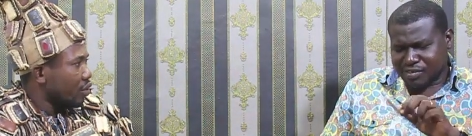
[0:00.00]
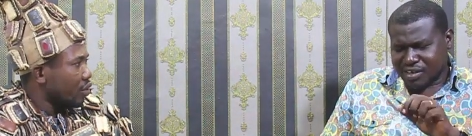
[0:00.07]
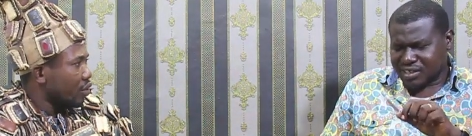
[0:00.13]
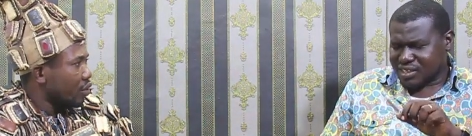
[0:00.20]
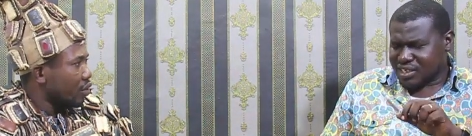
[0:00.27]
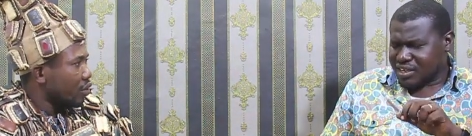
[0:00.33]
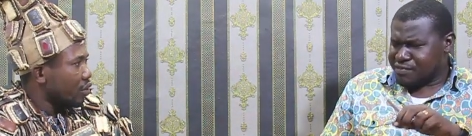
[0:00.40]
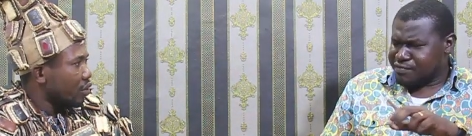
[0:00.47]
Speaker 1: fane
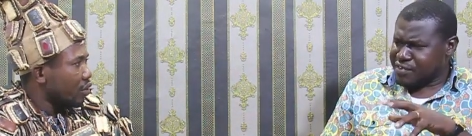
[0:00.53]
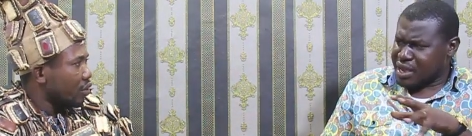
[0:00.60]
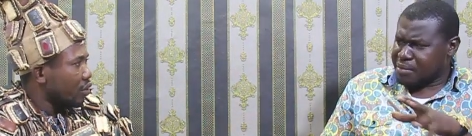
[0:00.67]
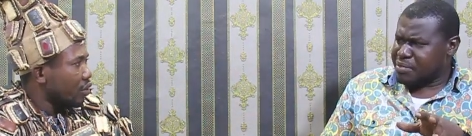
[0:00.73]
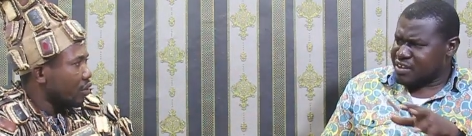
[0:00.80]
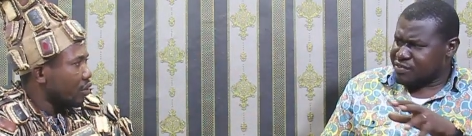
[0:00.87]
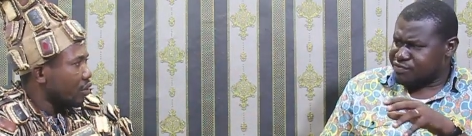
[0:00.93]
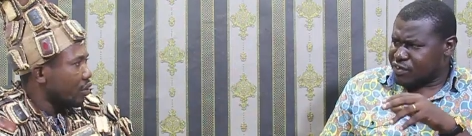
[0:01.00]
se efia
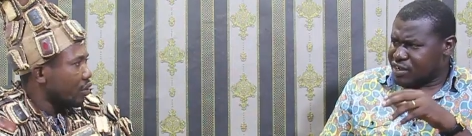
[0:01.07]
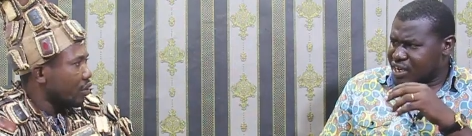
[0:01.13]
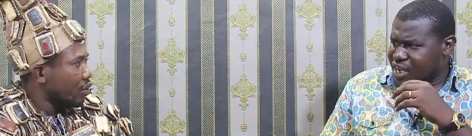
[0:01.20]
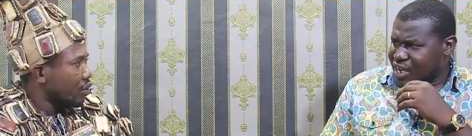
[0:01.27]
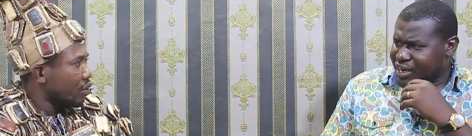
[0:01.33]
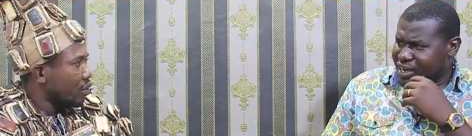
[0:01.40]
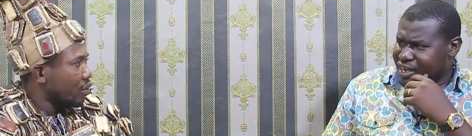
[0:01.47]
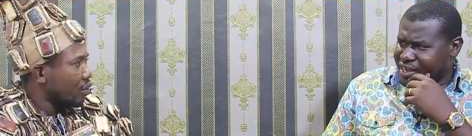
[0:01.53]
beifo na
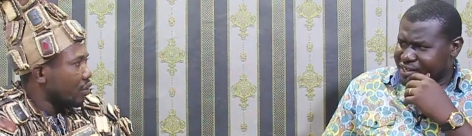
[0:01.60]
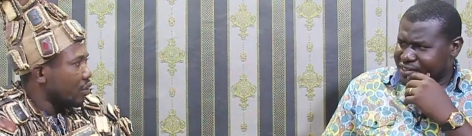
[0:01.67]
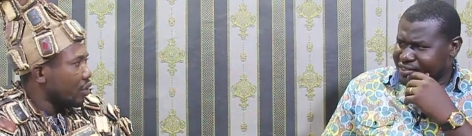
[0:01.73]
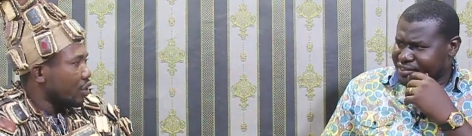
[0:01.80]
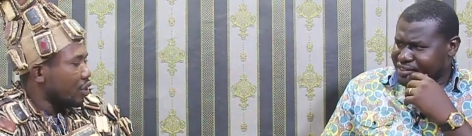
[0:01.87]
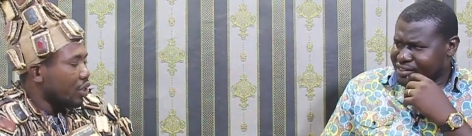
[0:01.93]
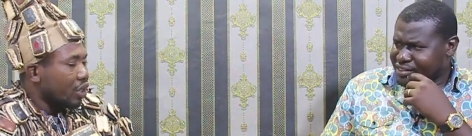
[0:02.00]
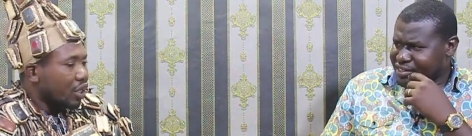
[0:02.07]
hana.
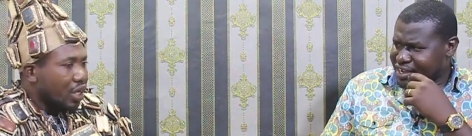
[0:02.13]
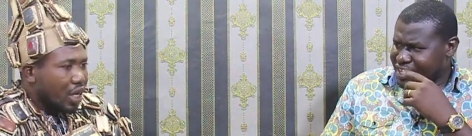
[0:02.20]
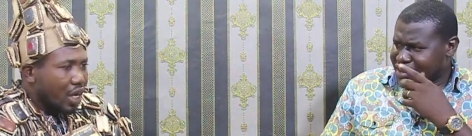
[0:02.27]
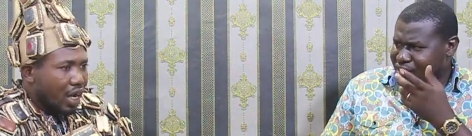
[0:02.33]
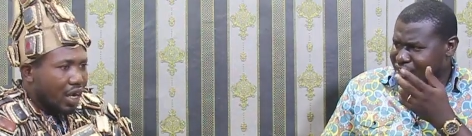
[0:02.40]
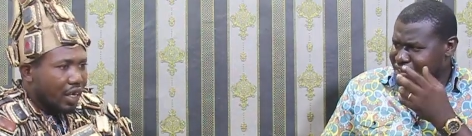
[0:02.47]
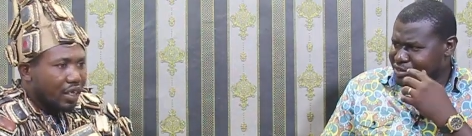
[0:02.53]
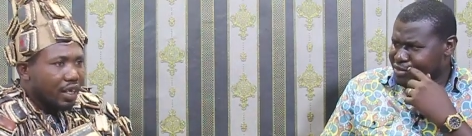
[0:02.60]

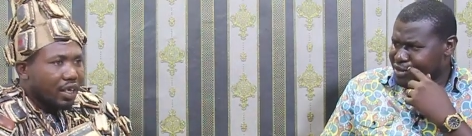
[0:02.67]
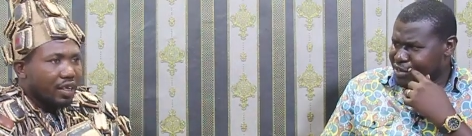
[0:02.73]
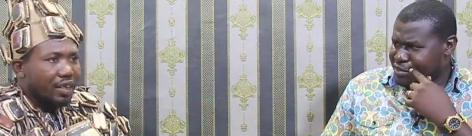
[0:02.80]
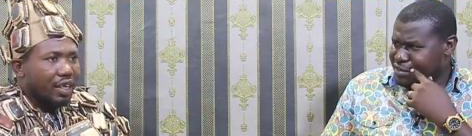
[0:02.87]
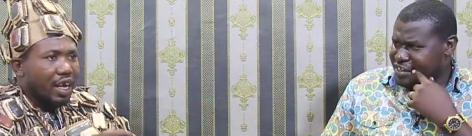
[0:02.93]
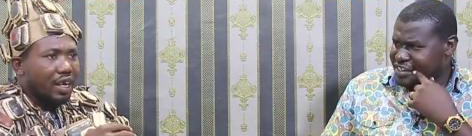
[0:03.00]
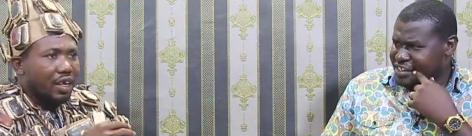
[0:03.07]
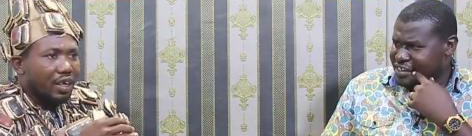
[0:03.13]
Ah
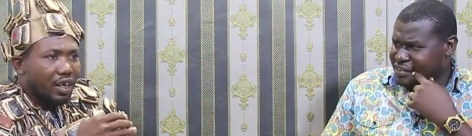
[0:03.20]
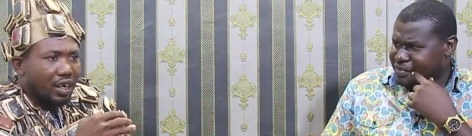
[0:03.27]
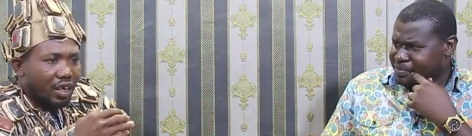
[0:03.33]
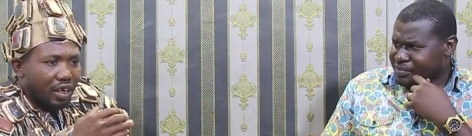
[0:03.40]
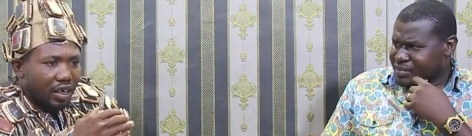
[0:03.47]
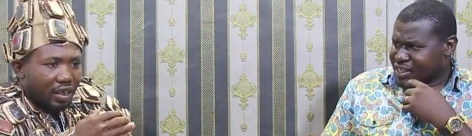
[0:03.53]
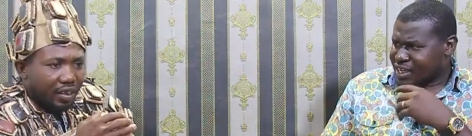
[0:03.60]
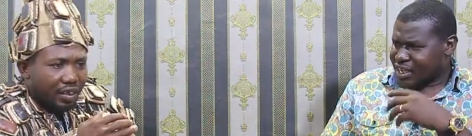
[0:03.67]
Speaker 2: say
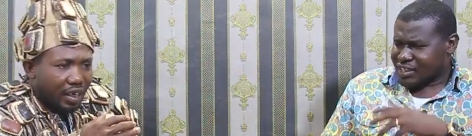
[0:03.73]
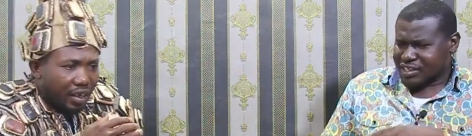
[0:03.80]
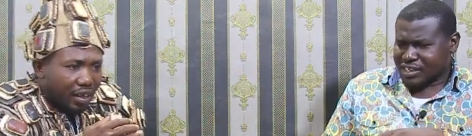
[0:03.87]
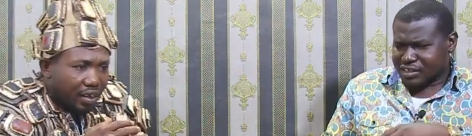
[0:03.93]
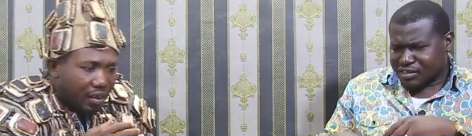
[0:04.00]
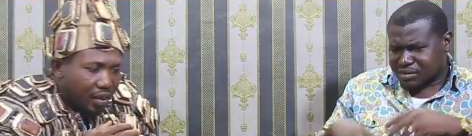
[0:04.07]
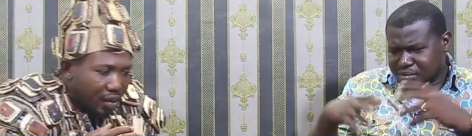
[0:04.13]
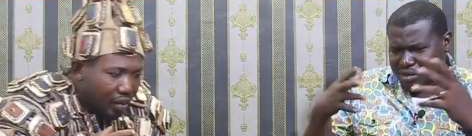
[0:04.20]
eh
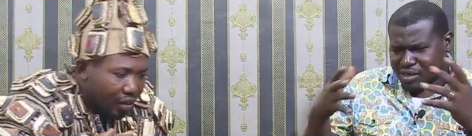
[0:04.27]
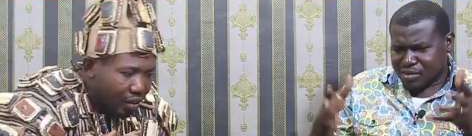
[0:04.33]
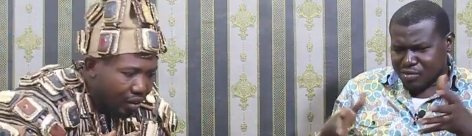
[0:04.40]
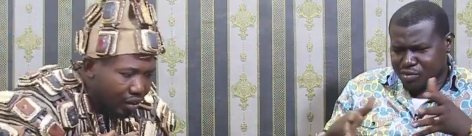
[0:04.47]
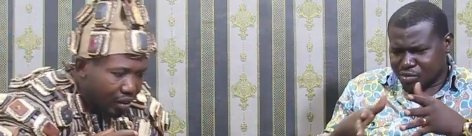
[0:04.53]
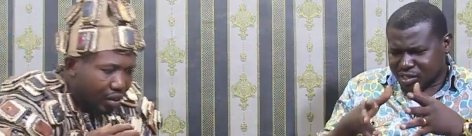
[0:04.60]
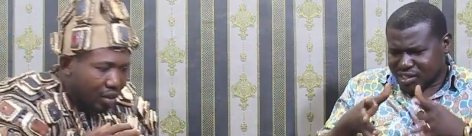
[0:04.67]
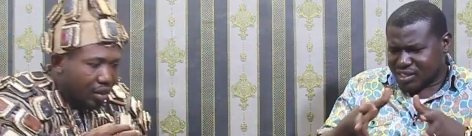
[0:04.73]
Speaker 1: say
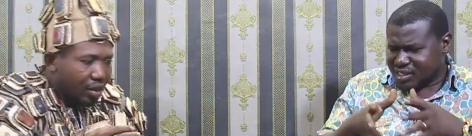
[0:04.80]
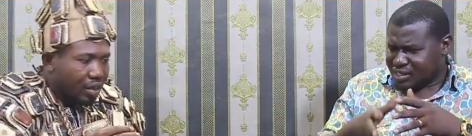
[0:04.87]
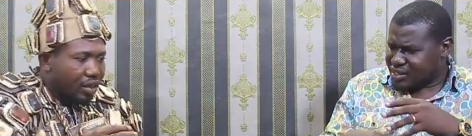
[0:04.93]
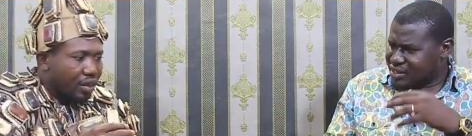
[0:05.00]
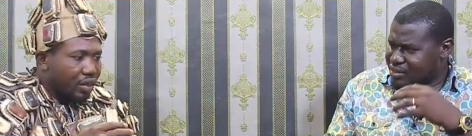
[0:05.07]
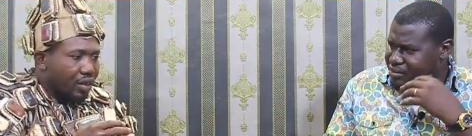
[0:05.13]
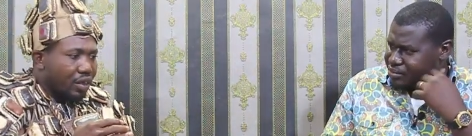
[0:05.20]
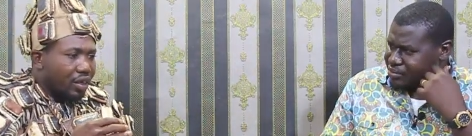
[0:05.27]
which
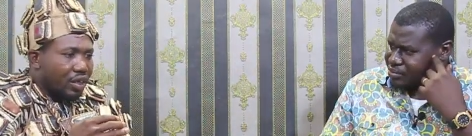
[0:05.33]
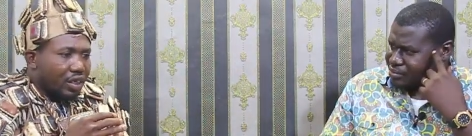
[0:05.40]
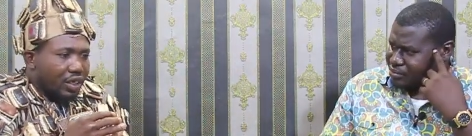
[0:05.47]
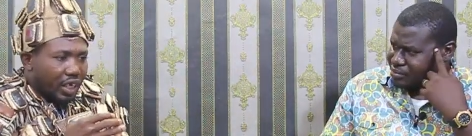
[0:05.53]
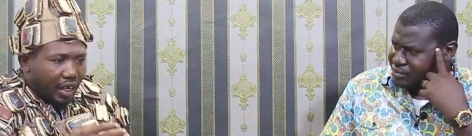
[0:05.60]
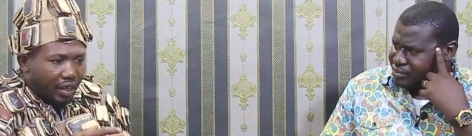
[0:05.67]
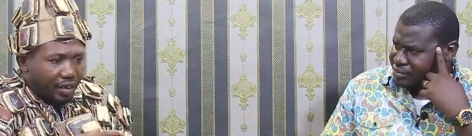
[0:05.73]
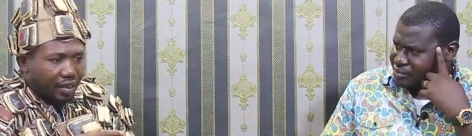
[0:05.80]
is
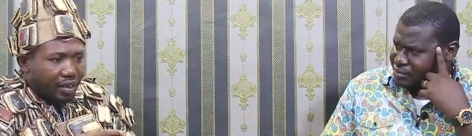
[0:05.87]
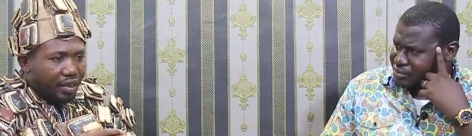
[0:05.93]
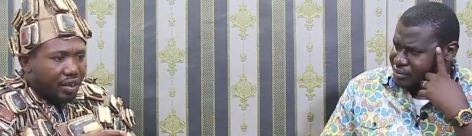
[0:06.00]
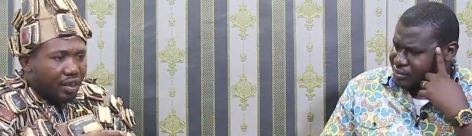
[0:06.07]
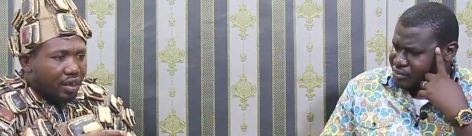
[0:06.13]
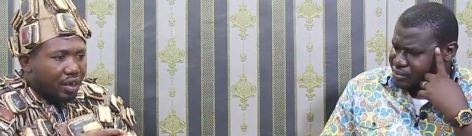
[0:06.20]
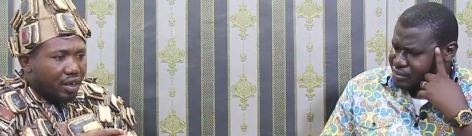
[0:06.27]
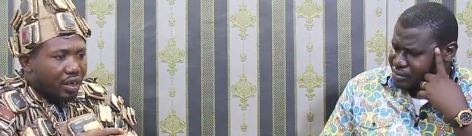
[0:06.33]
Speaker 2: yes
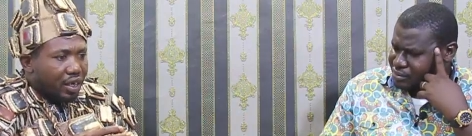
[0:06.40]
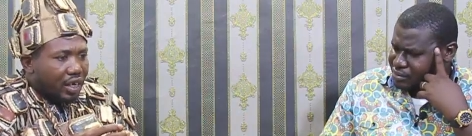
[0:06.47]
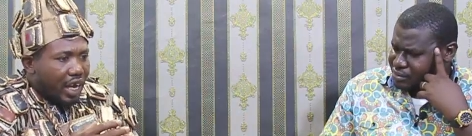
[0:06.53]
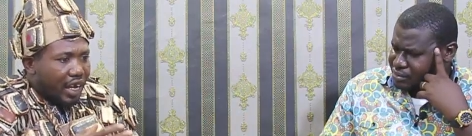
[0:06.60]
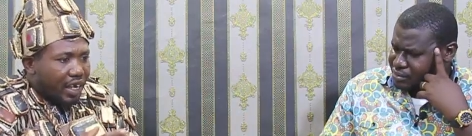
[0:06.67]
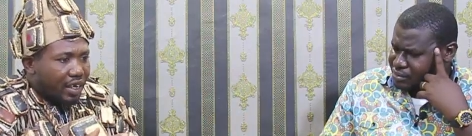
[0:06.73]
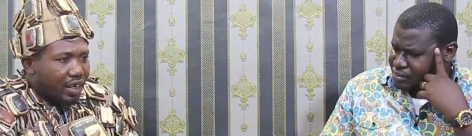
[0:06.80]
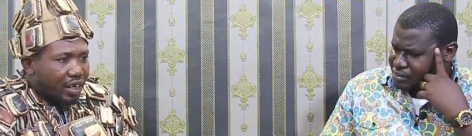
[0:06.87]

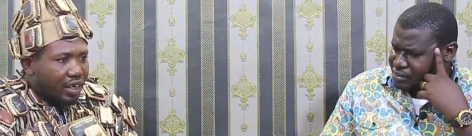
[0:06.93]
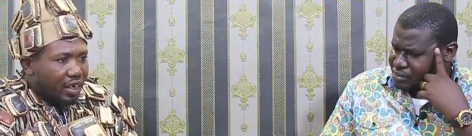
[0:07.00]
like